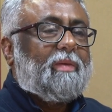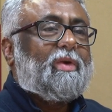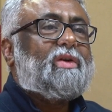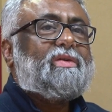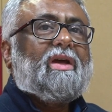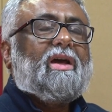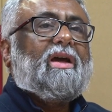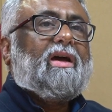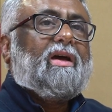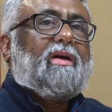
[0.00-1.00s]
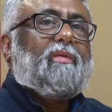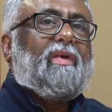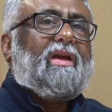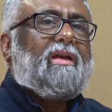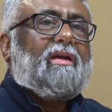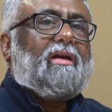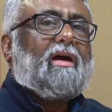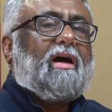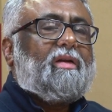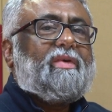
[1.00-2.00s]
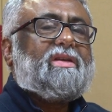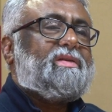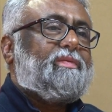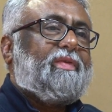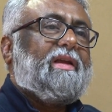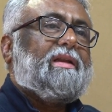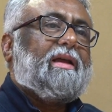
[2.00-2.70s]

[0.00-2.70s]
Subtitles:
Because we always feel